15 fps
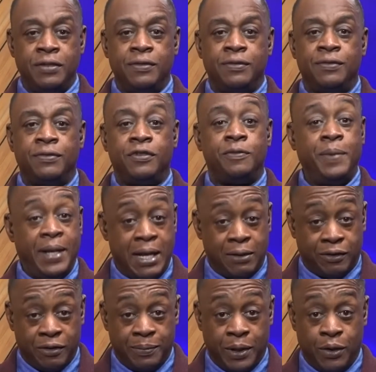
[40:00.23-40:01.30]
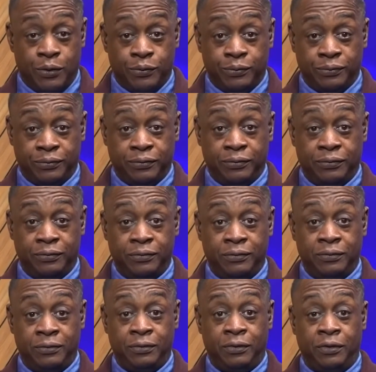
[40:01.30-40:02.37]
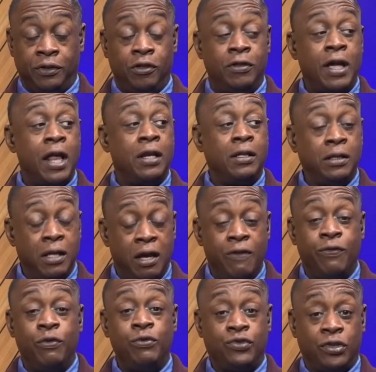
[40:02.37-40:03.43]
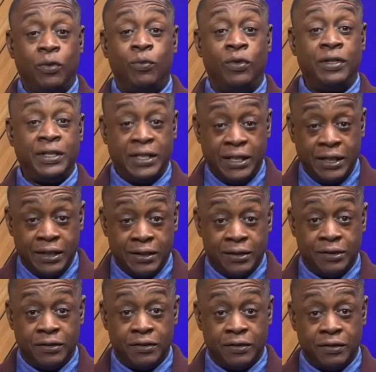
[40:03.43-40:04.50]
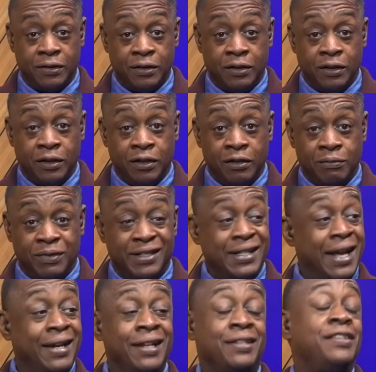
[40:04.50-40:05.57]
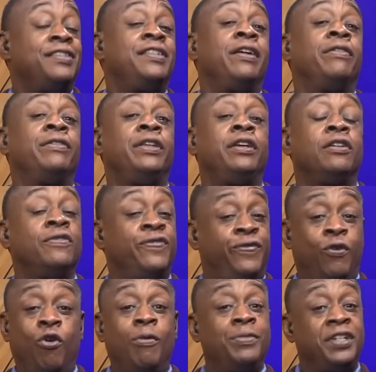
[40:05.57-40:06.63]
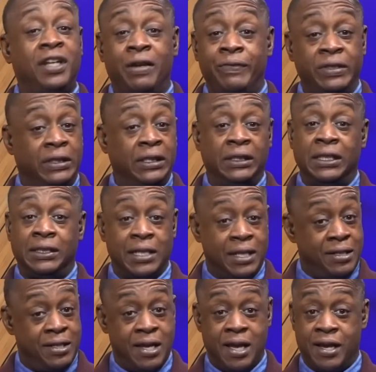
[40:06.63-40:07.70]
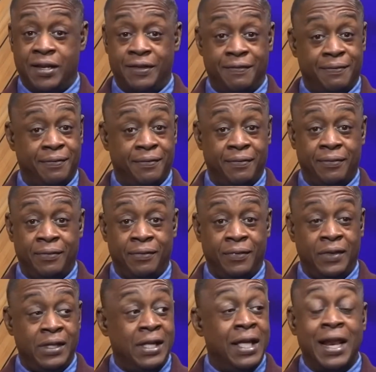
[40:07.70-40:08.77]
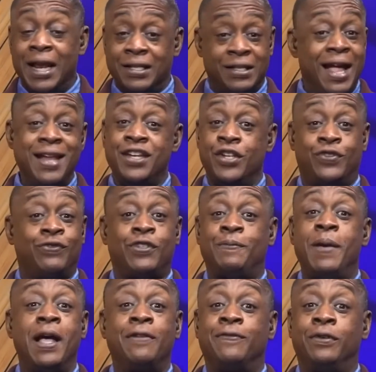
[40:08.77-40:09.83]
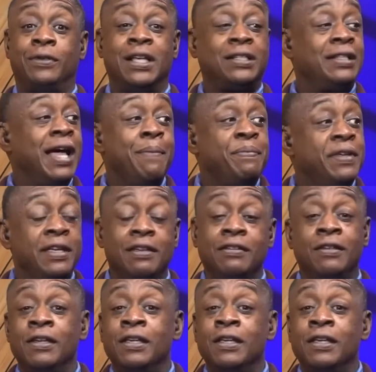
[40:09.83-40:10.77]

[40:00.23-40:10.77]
and spit out the bone. Learn how to love who someone is but not necessarily conform to everything that they say. And that's not disrespectful. That's not being